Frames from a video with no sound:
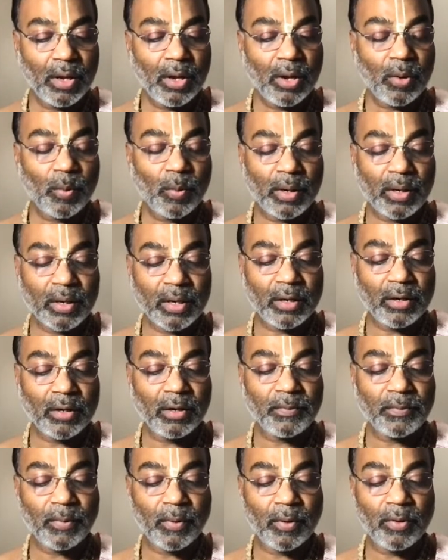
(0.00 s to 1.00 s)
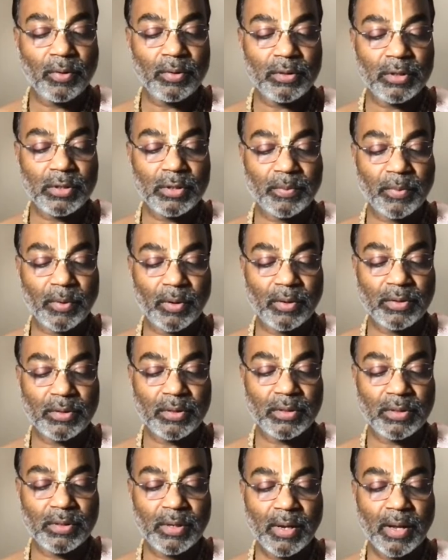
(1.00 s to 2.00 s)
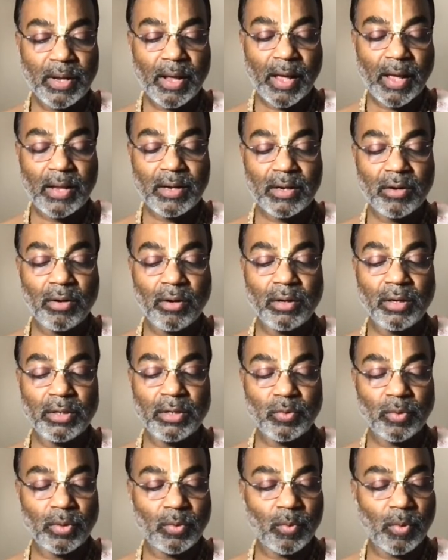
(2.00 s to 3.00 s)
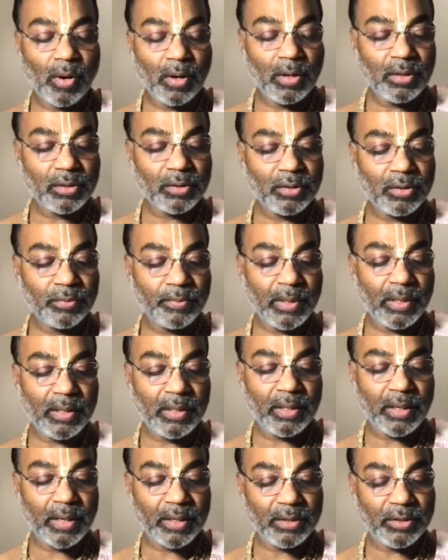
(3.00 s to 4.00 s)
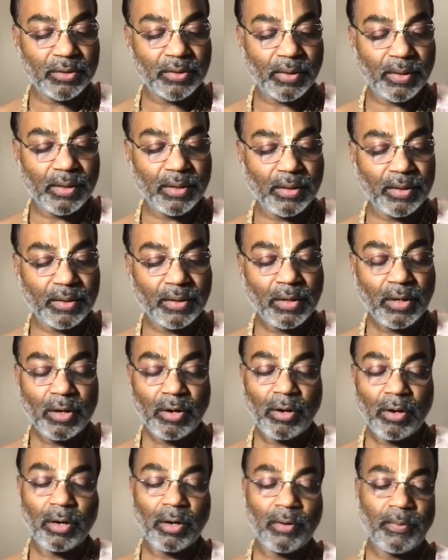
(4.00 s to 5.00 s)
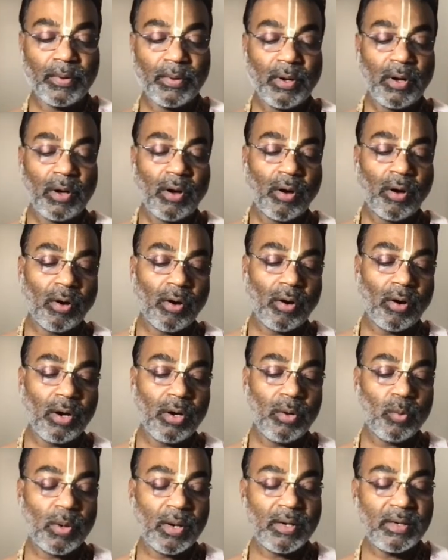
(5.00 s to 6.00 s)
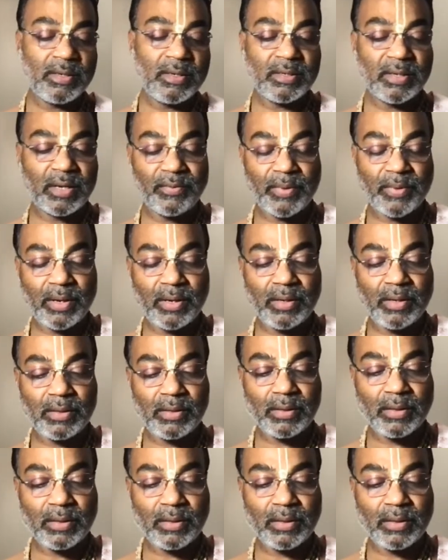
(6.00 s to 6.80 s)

one cannot follow this process as long as one wants to be the enjoyer of all one surveys.